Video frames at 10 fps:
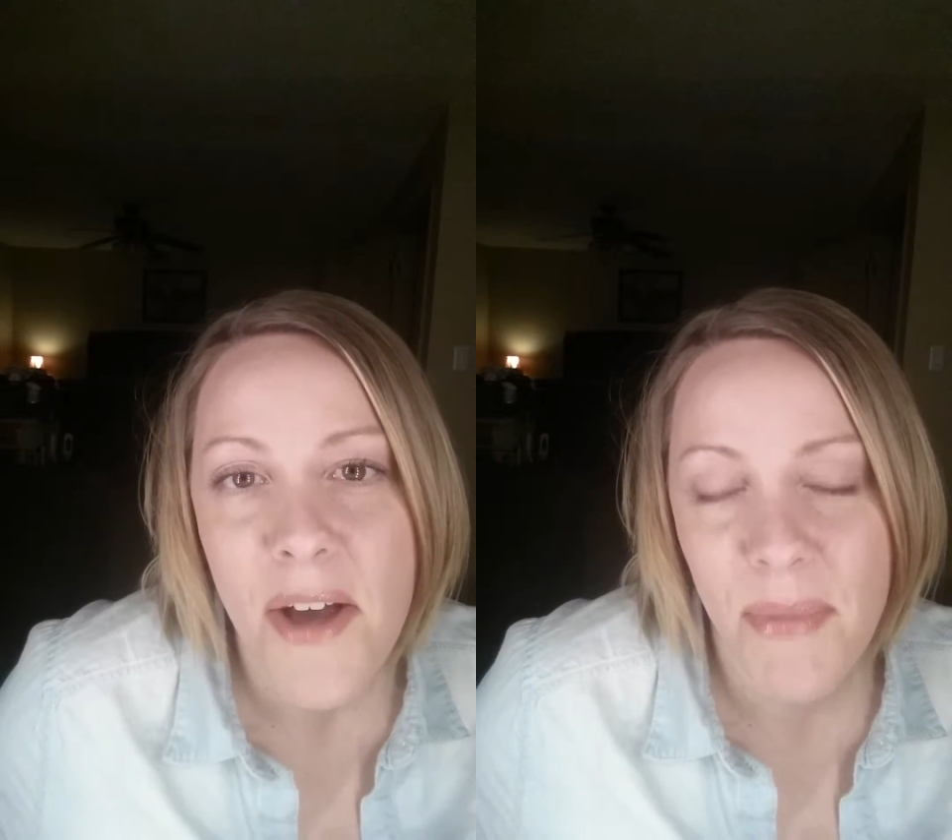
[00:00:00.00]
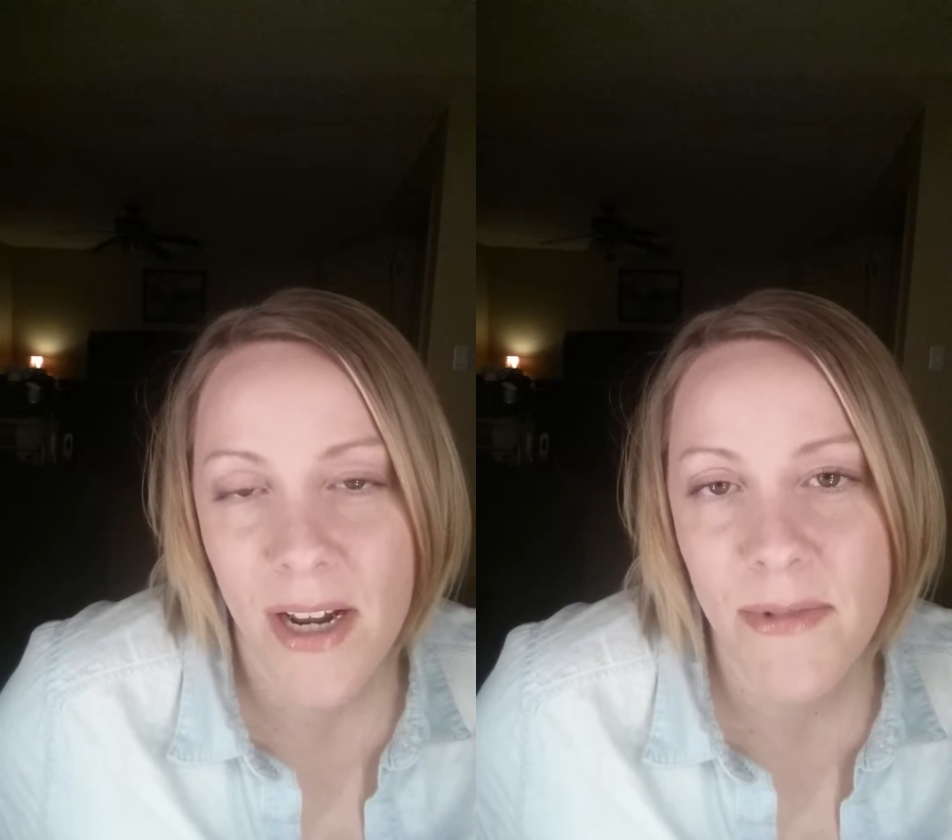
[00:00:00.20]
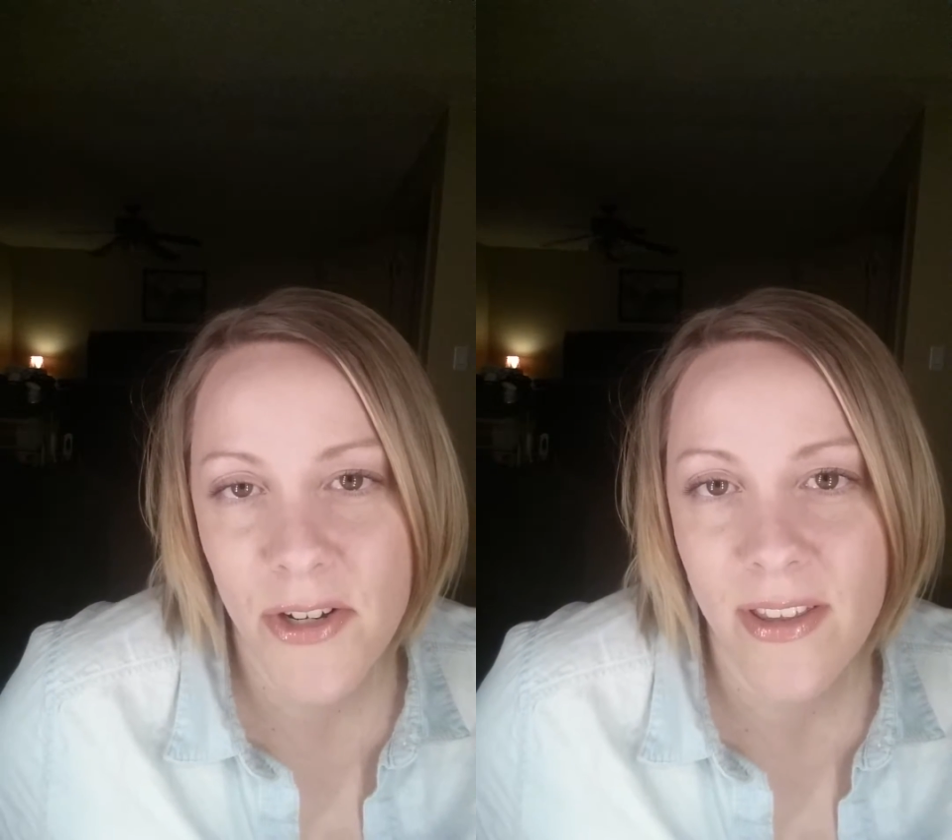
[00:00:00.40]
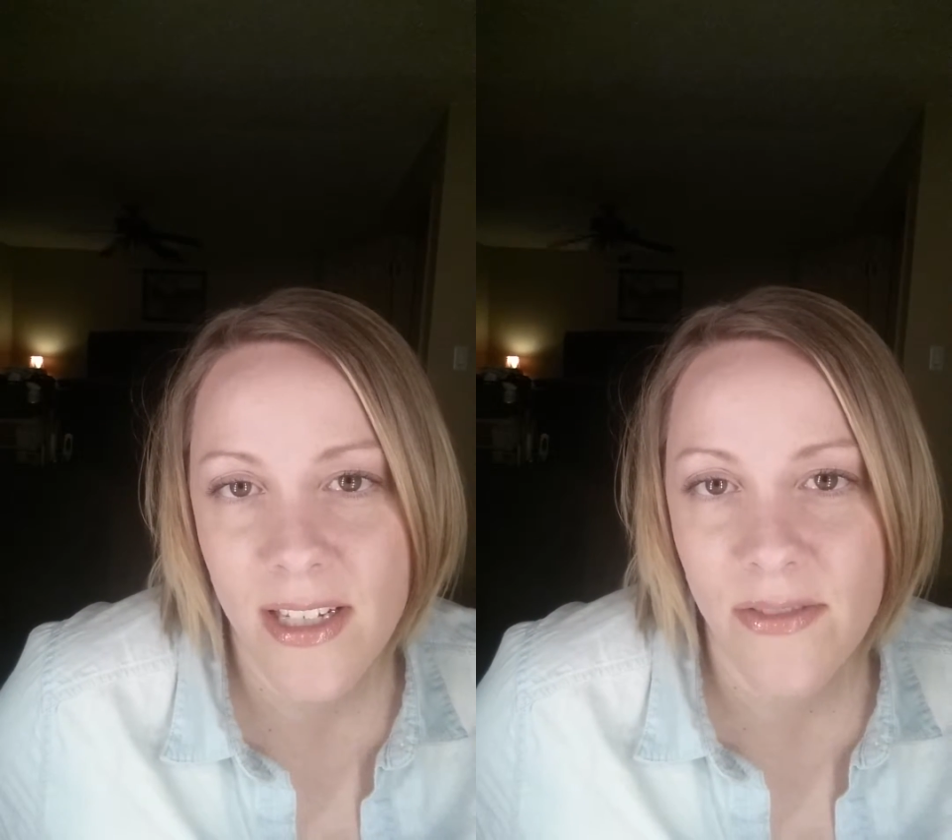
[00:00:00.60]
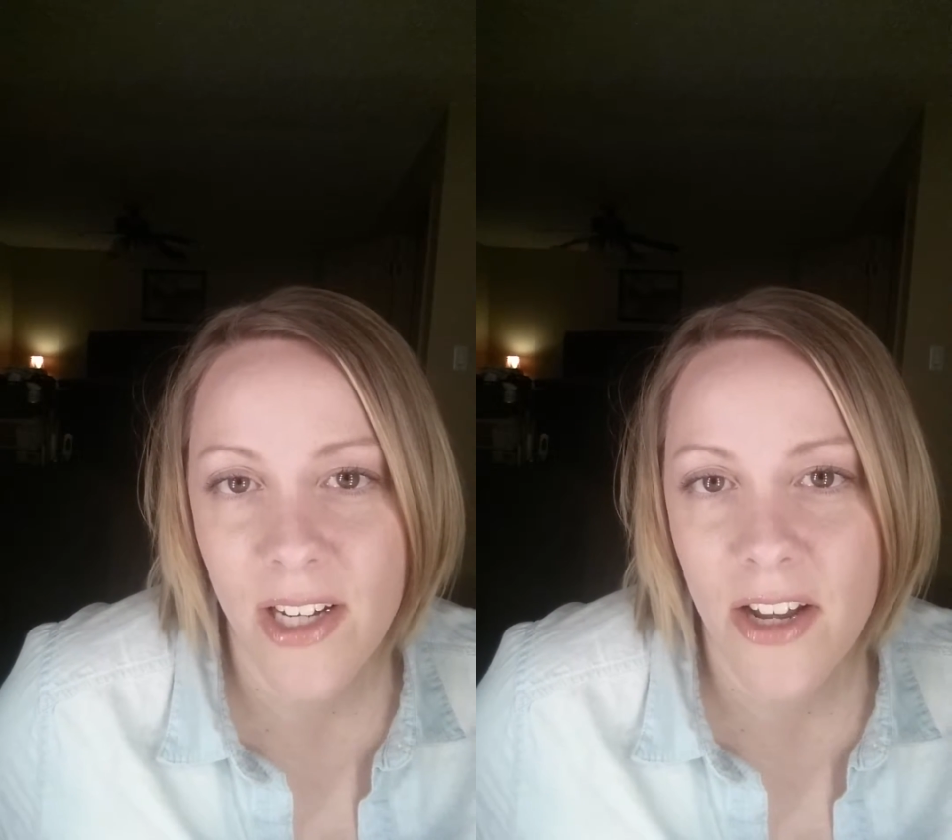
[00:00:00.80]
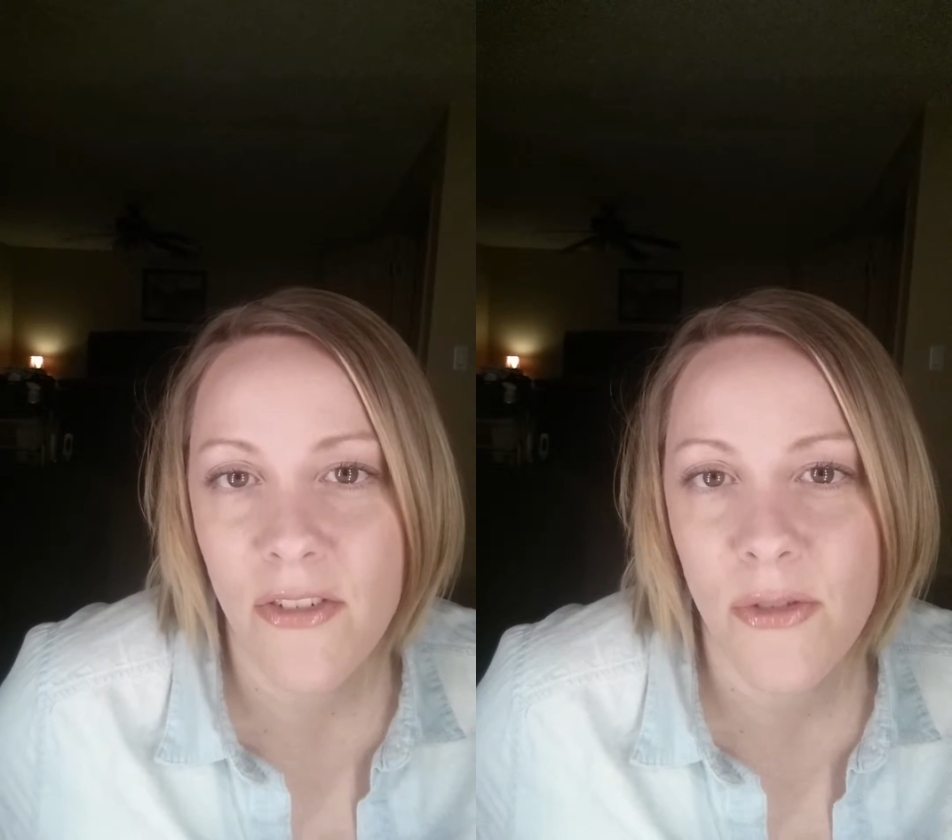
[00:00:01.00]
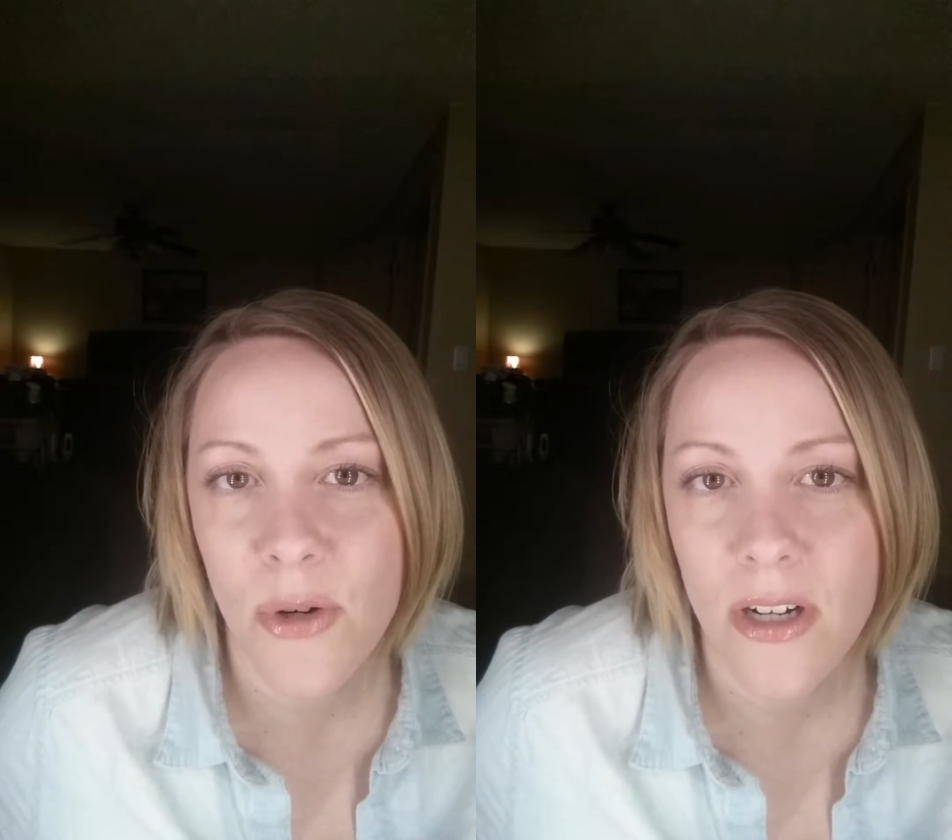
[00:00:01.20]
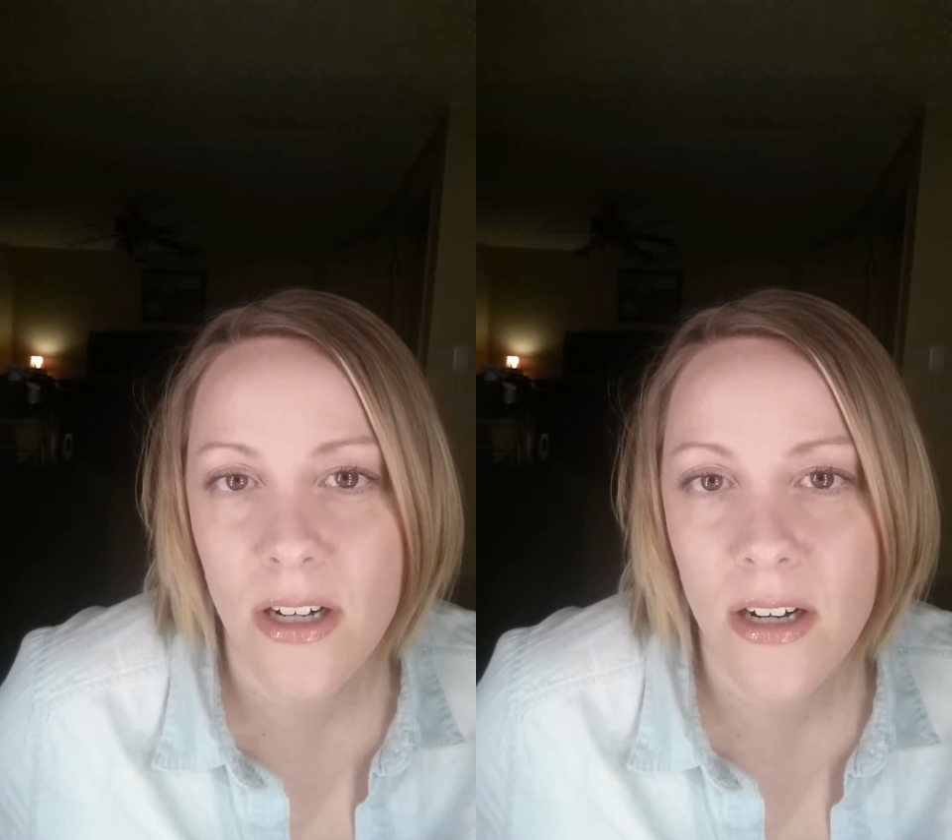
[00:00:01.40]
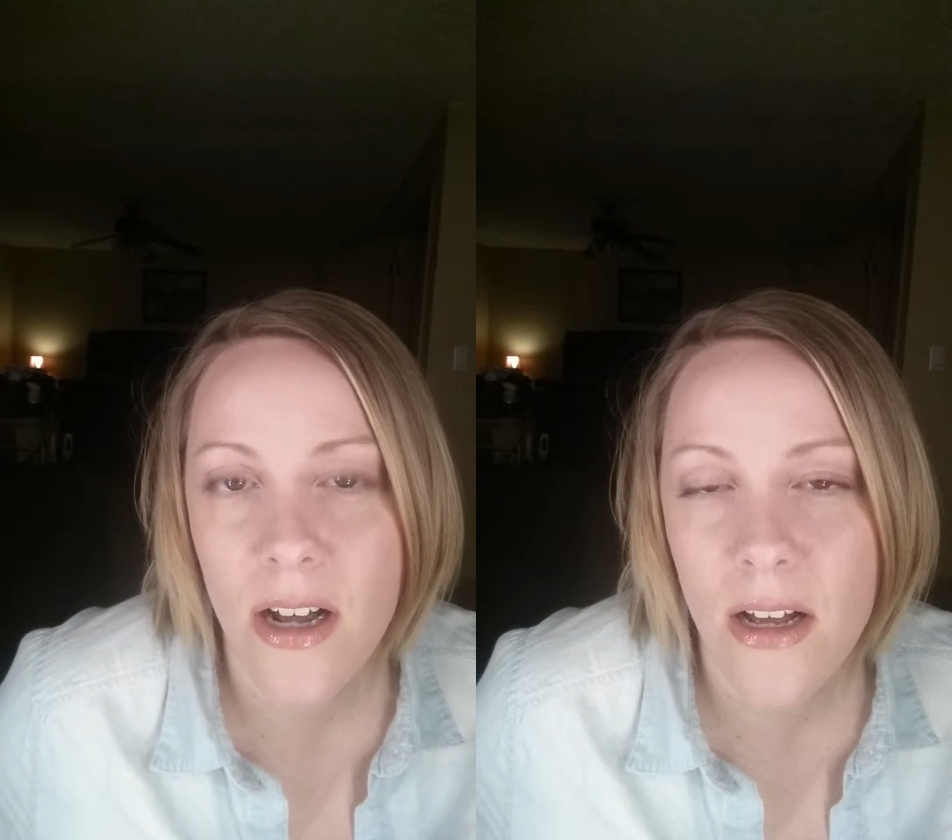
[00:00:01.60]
but I'm doing this video for